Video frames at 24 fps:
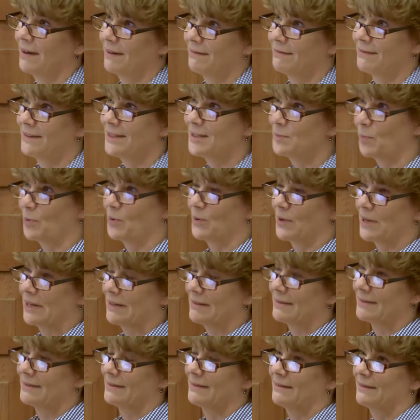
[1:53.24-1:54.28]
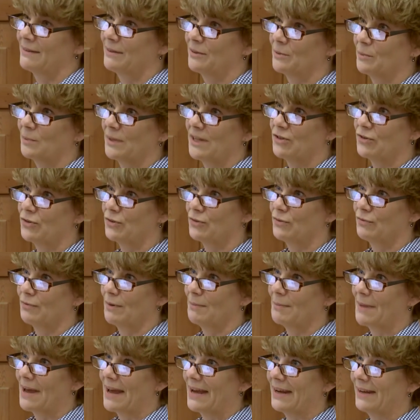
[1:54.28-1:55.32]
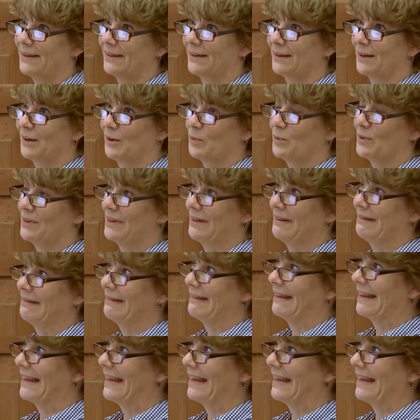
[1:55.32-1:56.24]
at this point that we should remain within the